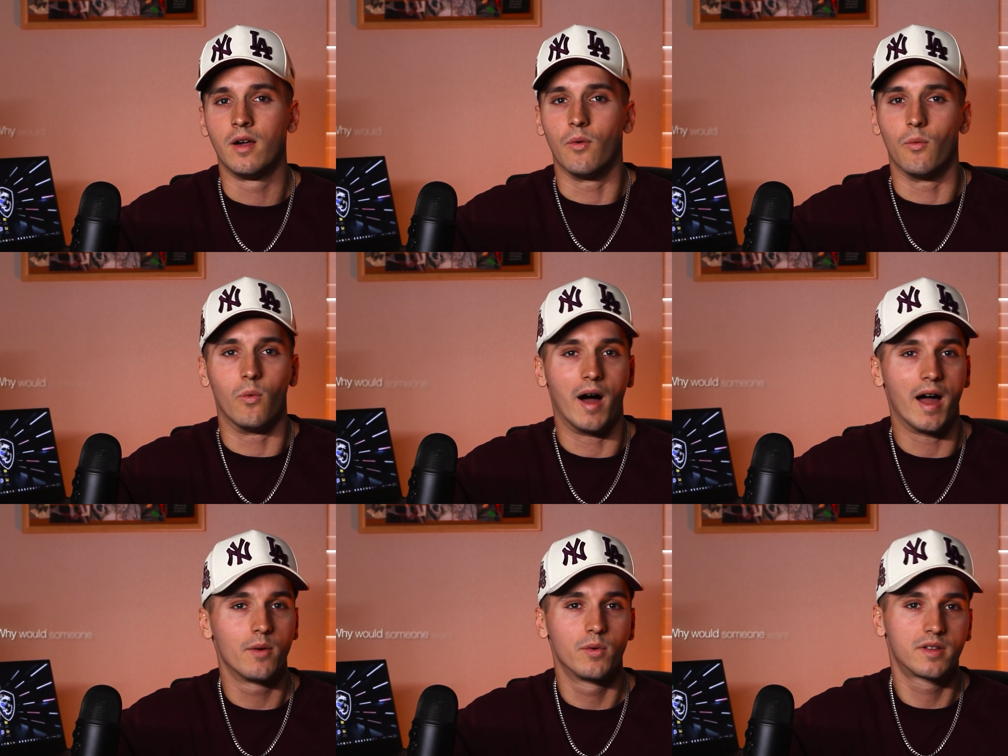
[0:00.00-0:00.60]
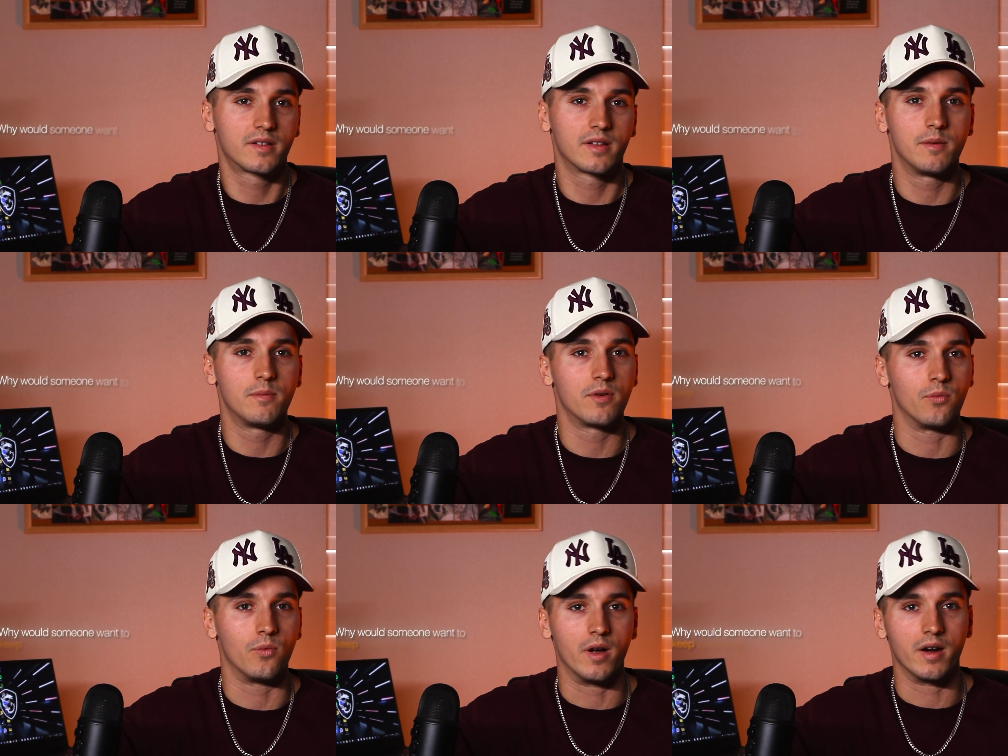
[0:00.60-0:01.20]
why would
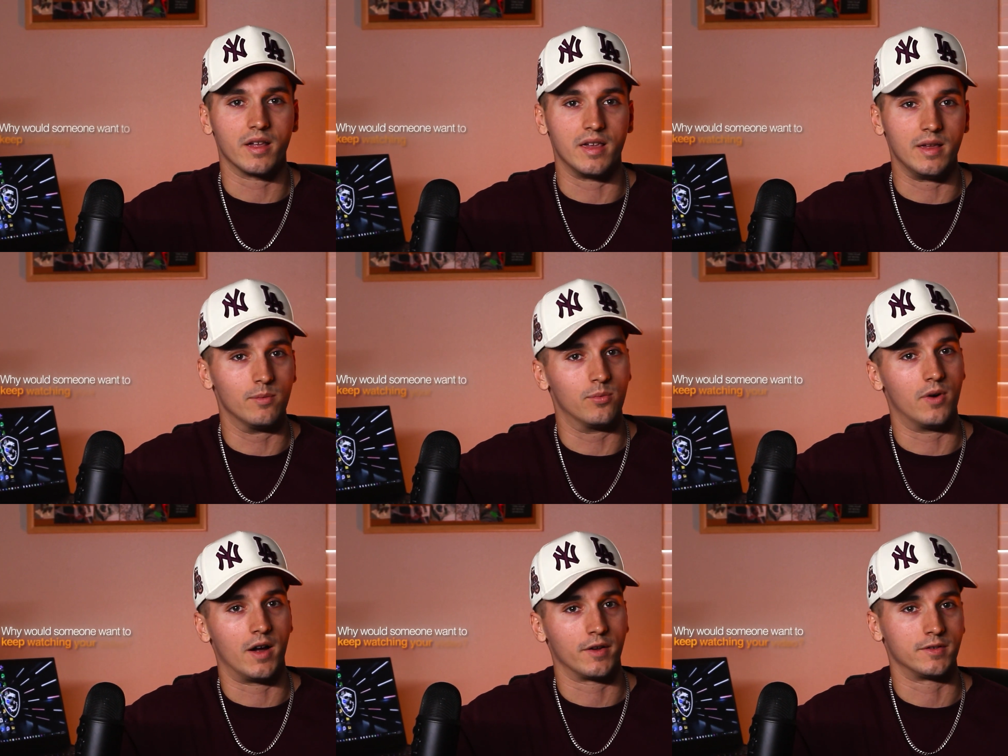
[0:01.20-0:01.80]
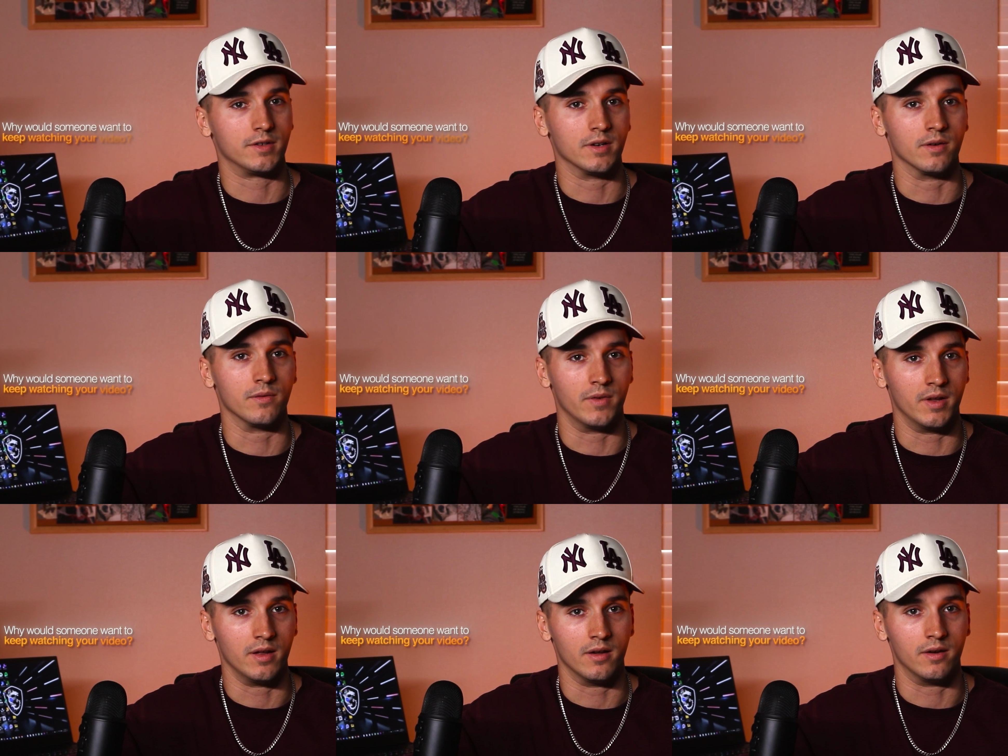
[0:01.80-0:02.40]
someone want to keep watching your
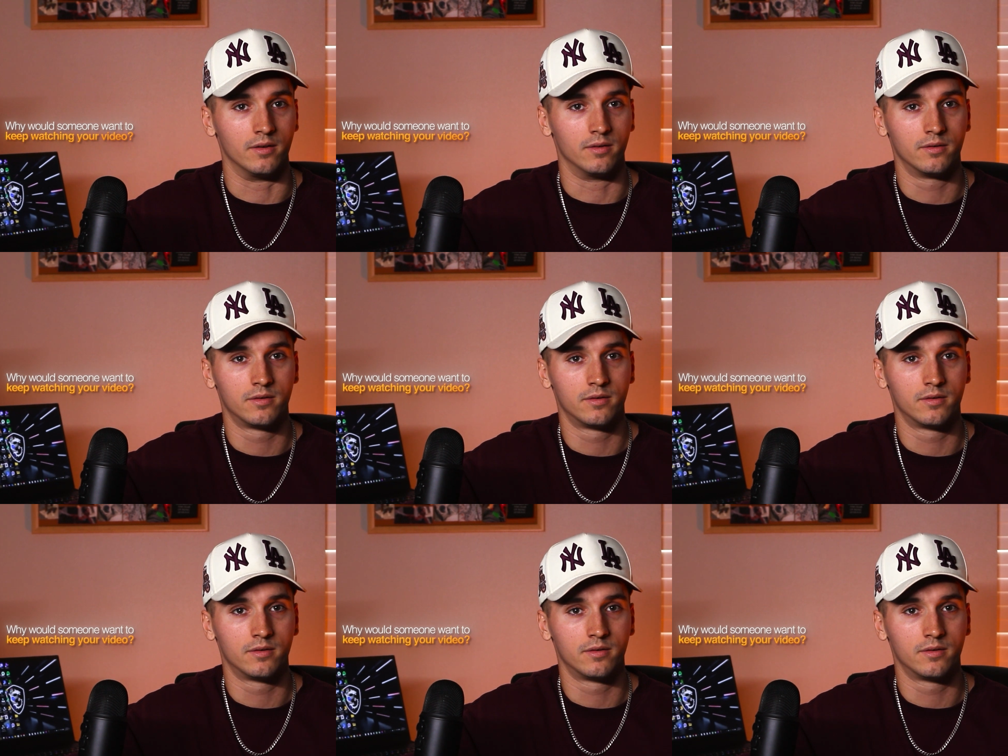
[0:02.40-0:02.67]
video?